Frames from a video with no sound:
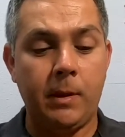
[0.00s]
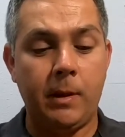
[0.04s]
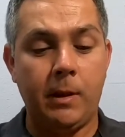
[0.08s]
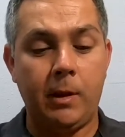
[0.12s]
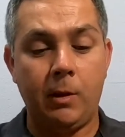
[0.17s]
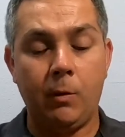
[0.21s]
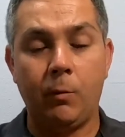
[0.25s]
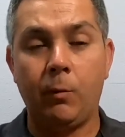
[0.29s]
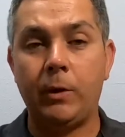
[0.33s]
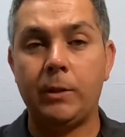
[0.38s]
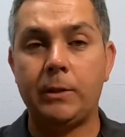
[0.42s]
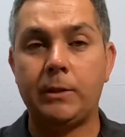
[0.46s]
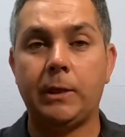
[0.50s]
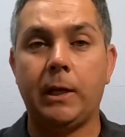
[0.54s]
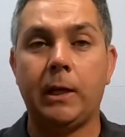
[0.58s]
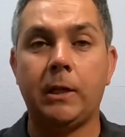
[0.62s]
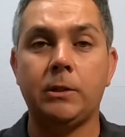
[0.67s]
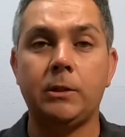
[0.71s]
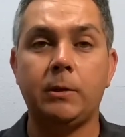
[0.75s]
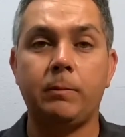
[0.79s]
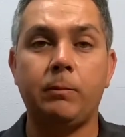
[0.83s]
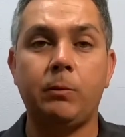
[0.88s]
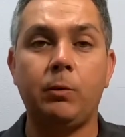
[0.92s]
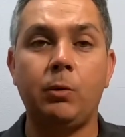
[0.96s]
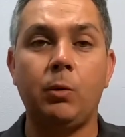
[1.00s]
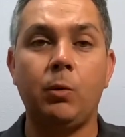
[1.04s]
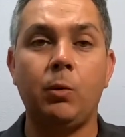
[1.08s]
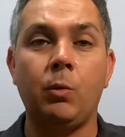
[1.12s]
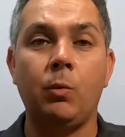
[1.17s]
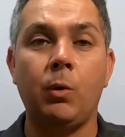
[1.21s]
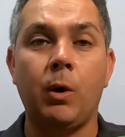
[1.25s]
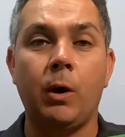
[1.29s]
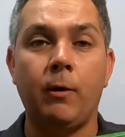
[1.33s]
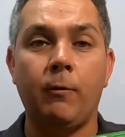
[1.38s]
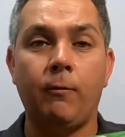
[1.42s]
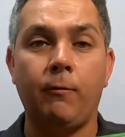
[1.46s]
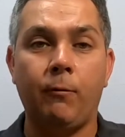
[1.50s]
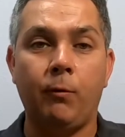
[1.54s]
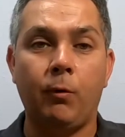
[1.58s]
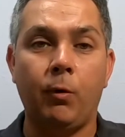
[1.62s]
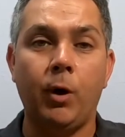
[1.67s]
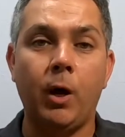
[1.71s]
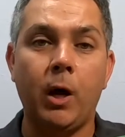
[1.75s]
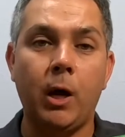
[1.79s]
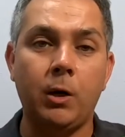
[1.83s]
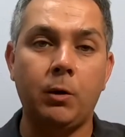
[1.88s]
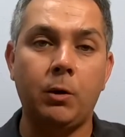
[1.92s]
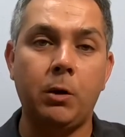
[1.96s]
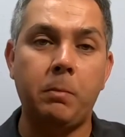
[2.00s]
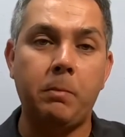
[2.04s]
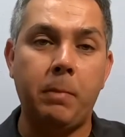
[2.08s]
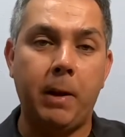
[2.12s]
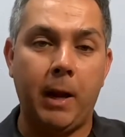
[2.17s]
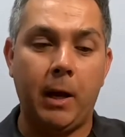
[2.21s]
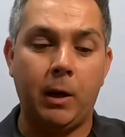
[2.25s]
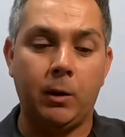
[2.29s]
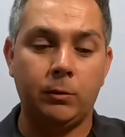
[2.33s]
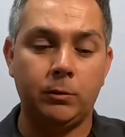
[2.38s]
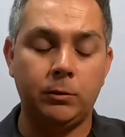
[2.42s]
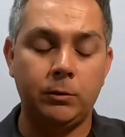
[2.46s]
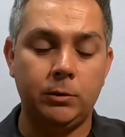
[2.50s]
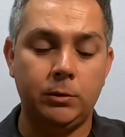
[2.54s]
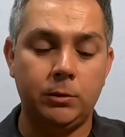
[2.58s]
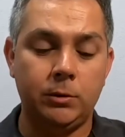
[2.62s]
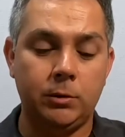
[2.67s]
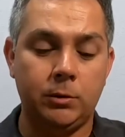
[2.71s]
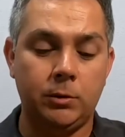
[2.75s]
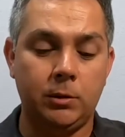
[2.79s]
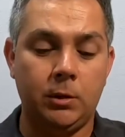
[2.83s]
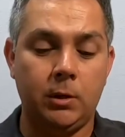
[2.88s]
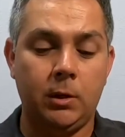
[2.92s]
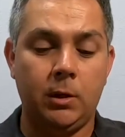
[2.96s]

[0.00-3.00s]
it withstands up to 400 pounds.